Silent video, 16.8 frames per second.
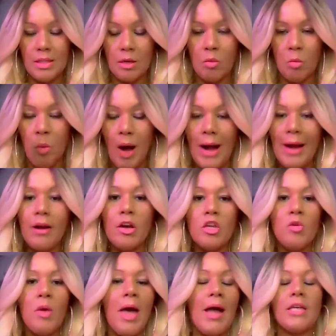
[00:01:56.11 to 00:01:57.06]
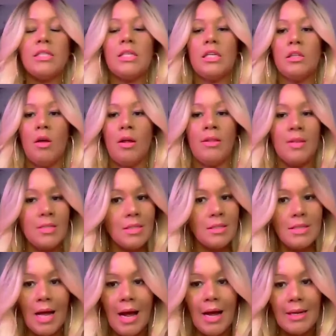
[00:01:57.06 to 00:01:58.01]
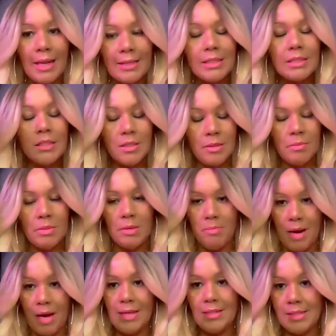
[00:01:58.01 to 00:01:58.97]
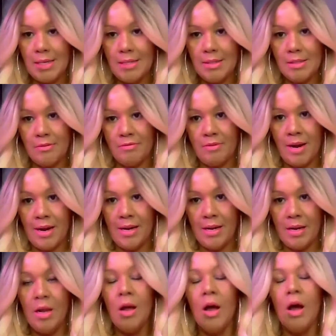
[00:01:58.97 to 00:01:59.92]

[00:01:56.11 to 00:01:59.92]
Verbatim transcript: Like, why are you actually launching? And this is not like, this is some of the mindset stuff, right?